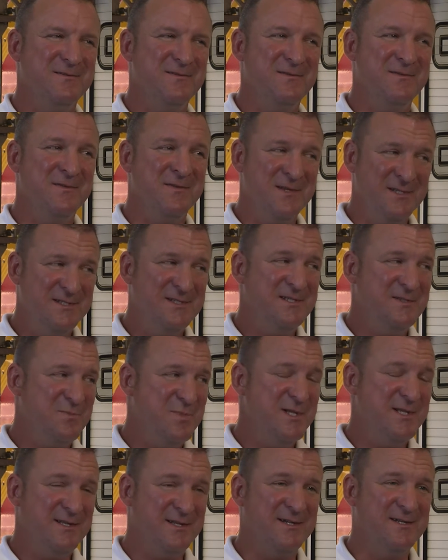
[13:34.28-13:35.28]
this has
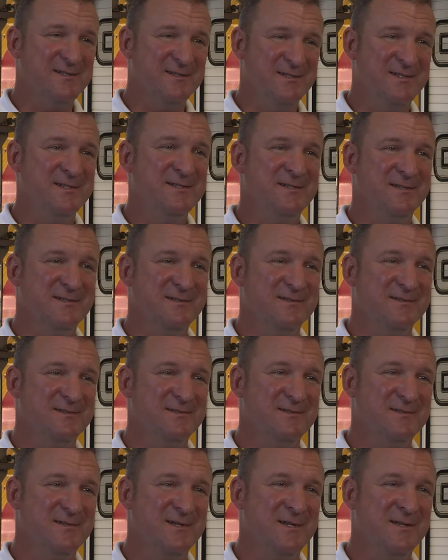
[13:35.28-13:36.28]
been the consistent.
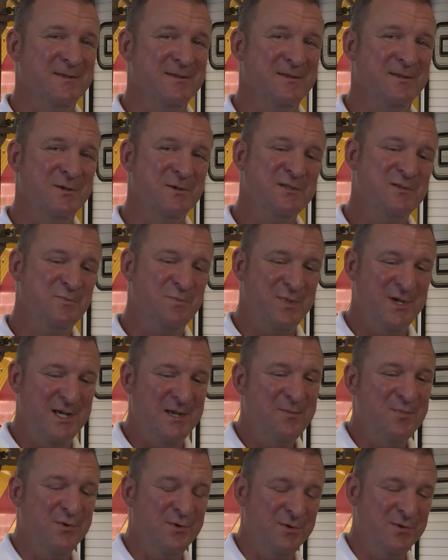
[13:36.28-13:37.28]
And those
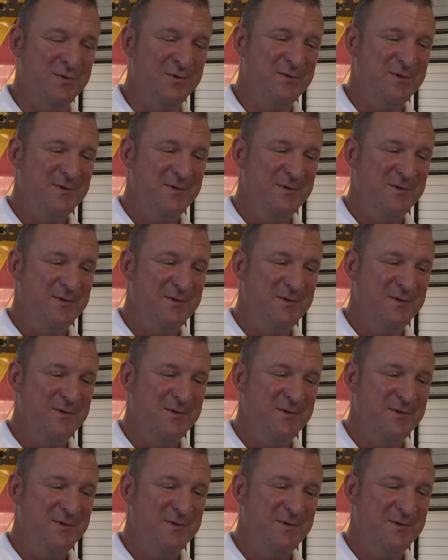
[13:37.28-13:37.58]
people